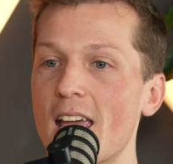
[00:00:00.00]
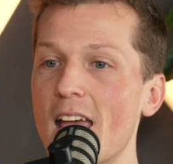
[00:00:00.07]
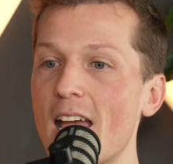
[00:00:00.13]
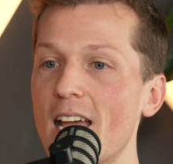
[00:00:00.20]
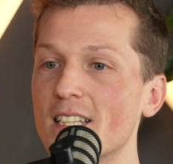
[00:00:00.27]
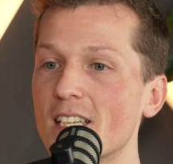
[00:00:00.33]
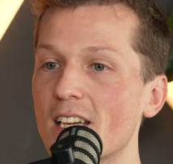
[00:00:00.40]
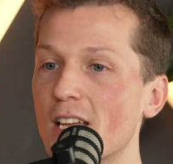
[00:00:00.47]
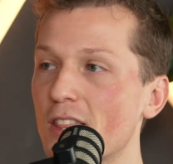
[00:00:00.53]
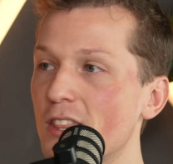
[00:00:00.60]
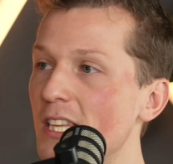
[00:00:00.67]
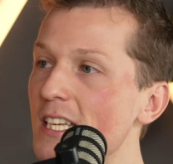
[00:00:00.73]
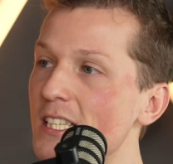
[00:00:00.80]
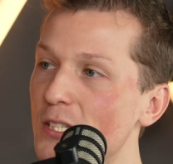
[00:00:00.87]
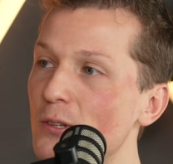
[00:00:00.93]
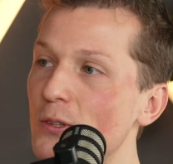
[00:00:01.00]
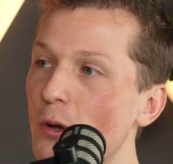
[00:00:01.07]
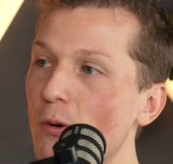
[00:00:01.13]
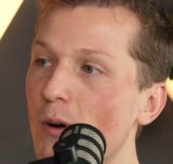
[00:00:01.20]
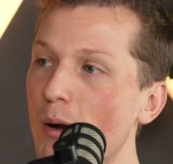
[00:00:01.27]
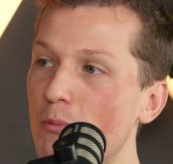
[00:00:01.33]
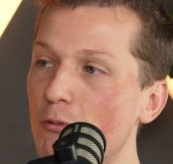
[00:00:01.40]
And this you
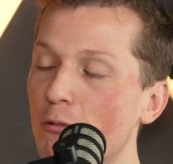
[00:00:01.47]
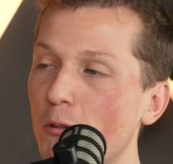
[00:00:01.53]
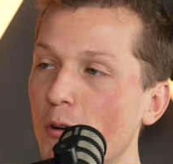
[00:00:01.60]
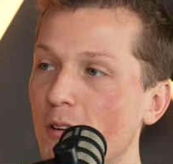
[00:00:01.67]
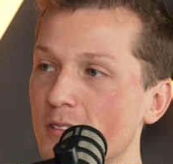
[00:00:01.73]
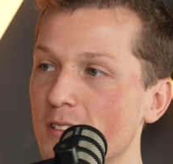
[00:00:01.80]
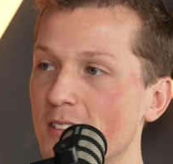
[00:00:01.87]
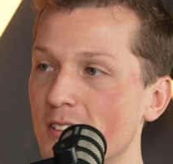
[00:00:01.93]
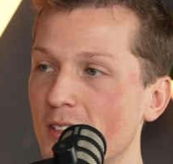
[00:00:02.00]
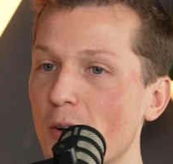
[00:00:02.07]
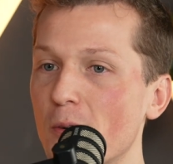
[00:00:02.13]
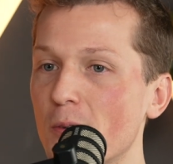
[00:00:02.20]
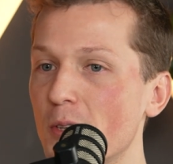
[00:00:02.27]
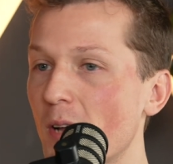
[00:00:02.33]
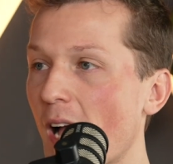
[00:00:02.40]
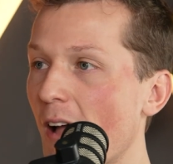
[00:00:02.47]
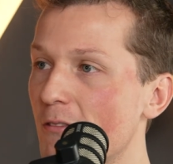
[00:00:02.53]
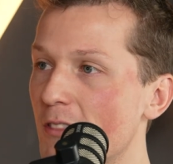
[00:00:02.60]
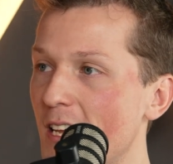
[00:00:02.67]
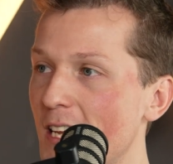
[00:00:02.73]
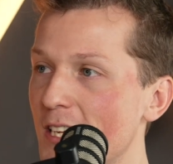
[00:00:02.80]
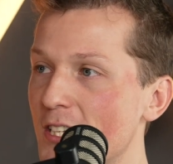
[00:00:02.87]
know up front. So you
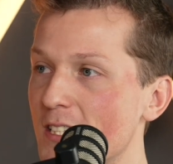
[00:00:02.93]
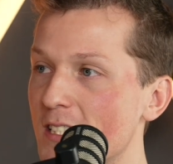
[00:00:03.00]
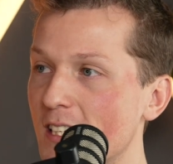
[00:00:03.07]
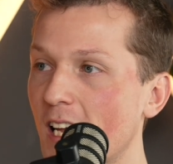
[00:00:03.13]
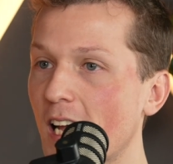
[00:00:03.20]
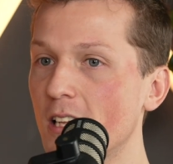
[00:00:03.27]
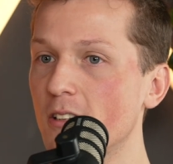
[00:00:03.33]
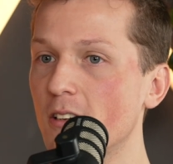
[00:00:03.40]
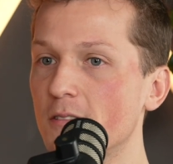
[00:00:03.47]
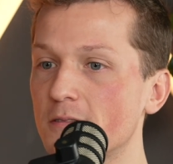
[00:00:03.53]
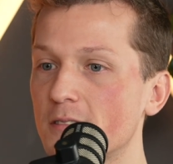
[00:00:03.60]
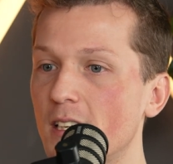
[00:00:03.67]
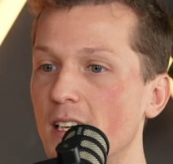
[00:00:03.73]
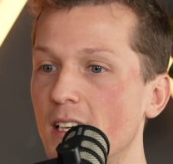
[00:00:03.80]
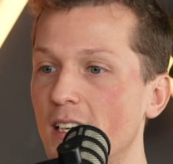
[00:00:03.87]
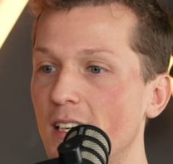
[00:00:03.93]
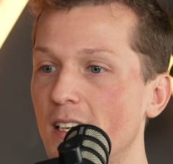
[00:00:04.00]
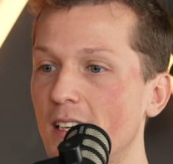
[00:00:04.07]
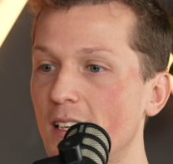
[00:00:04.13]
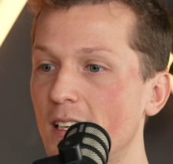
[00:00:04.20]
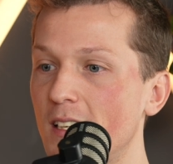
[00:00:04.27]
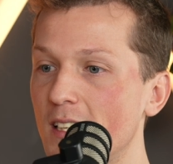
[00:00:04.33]
have the agents kind of
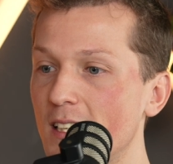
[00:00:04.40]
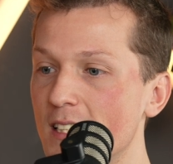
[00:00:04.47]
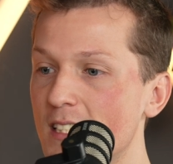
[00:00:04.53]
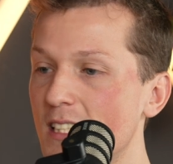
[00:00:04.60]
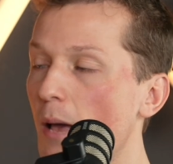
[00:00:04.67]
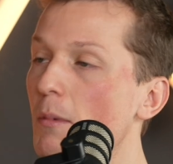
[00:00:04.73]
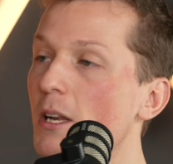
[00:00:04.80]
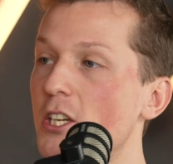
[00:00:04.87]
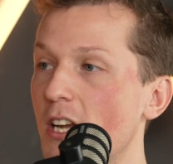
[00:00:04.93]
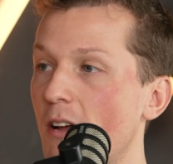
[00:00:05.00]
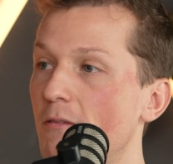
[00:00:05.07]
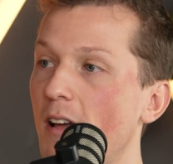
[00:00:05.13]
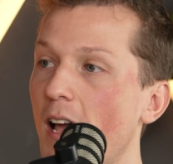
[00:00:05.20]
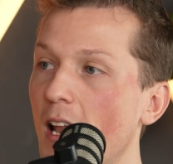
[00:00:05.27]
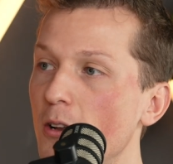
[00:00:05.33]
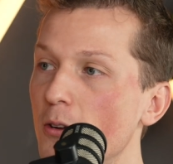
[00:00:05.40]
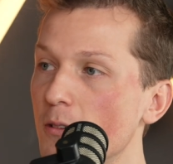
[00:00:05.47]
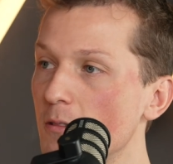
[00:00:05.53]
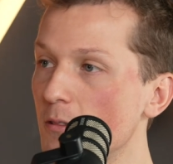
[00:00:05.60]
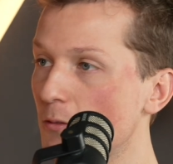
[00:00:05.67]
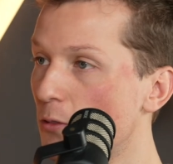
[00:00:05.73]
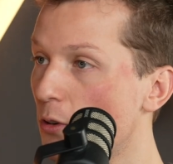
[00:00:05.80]
establish a
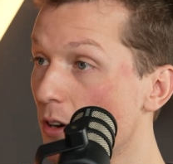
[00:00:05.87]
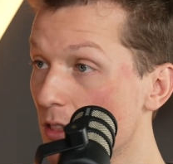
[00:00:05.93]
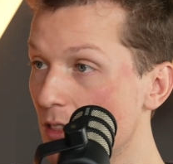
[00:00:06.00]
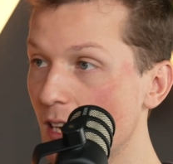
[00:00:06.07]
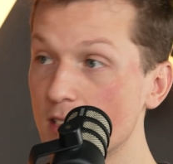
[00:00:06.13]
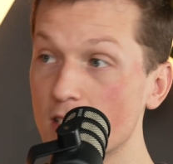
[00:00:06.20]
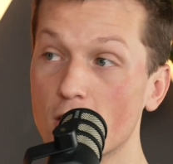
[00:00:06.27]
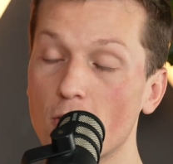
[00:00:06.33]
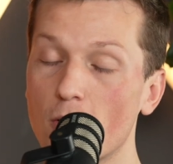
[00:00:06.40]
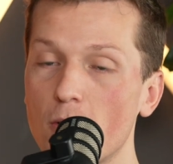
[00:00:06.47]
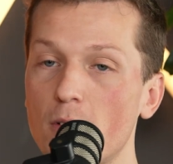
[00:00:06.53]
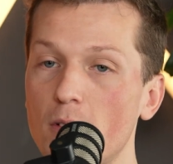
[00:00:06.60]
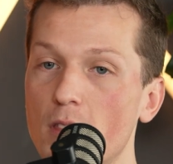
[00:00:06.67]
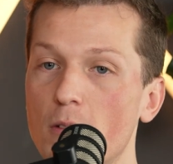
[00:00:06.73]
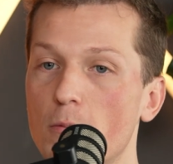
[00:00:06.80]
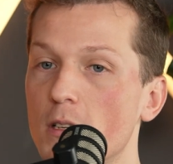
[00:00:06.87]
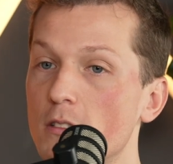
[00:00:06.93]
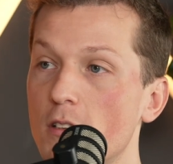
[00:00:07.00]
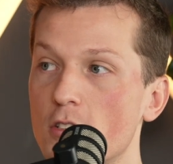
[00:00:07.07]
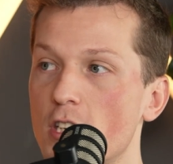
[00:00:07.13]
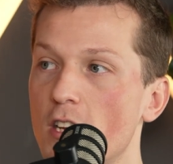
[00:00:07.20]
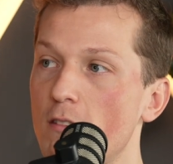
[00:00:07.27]
value for that goal they
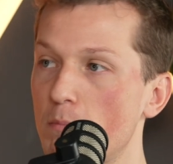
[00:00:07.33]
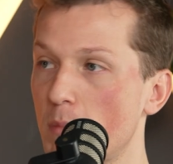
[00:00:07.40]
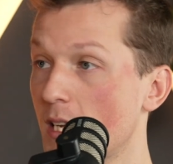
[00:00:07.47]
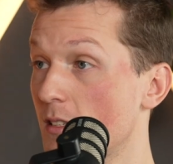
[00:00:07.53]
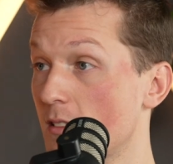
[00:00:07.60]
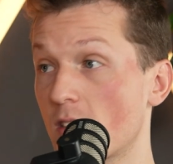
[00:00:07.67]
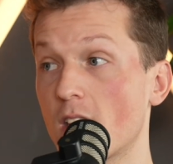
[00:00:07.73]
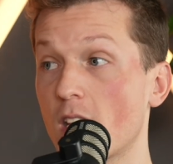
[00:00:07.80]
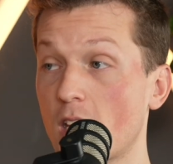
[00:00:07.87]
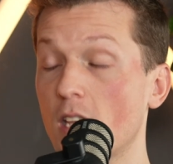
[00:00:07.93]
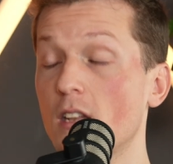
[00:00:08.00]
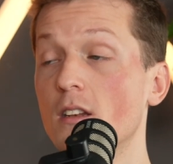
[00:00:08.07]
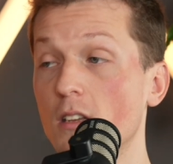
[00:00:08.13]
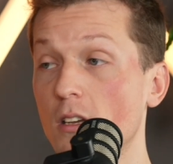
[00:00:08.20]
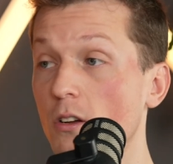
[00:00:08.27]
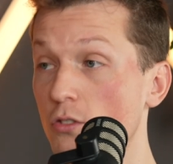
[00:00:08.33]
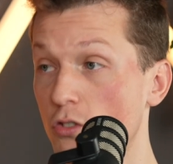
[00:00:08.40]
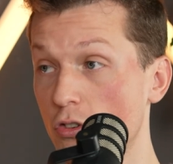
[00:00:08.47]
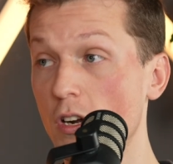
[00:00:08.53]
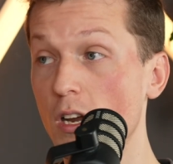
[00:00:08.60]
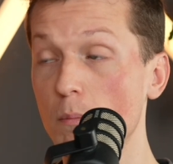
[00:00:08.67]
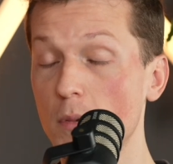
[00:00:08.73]
want to achieve because they can
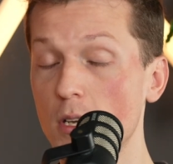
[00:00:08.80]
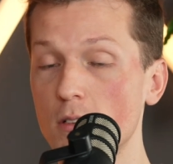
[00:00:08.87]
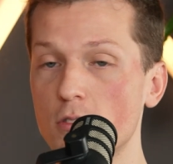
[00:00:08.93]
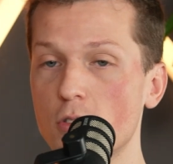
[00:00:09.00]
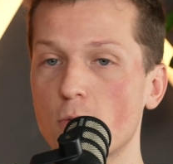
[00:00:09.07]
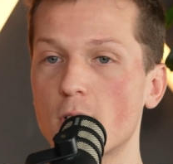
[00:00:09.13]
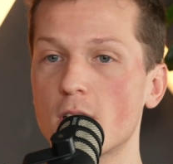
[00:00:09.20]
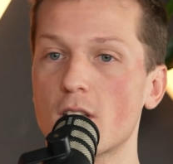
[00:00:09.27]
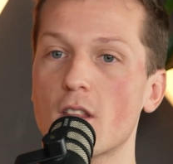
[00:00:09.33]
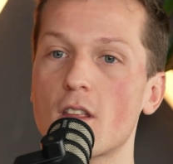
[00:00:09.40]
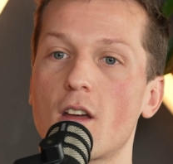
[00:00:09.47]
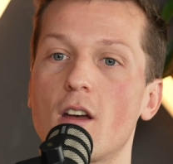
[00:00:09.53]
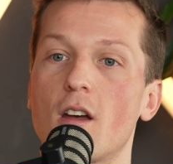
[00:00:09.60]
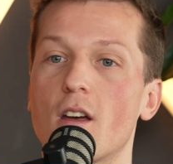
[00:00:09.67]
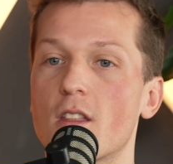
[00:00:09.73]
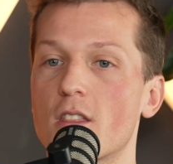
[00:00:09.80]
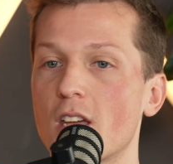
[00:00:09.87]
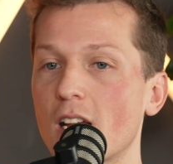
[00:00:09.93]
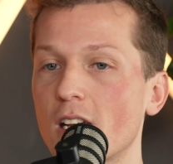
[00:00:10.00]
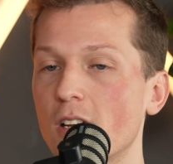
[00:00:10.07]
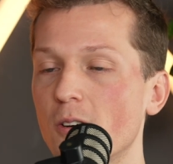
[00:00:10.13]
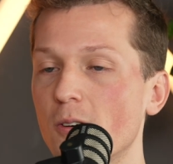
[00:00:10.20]
contribute toward
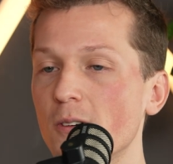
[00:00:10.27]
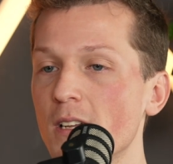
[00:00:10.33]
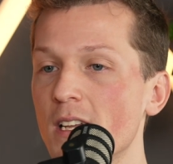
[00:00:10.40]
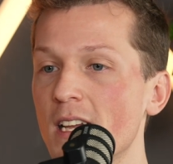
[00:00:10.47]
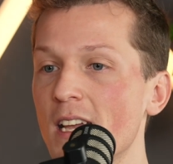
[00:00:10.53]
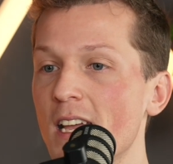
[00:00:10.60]
that goal.